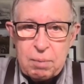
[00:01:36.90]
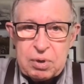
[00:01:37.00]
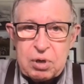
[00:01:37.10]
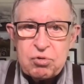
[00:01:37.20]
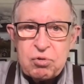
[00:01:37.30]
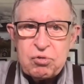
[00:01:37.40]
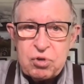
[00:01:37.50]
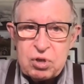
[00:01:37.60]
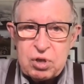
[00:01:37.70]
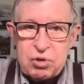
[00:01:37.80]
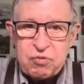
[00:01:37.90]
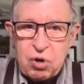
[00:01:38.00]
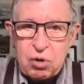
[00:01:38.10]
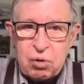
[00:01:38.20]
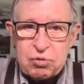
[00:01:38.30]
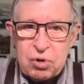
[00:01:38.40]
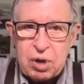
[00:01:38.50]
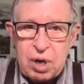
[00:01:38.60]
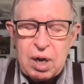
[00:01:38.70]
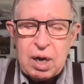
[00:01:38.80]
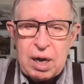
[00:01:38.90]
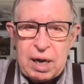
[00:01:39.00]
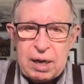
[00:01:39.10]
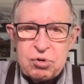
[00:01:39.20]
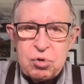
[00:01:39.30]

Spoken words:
Because you see these photos and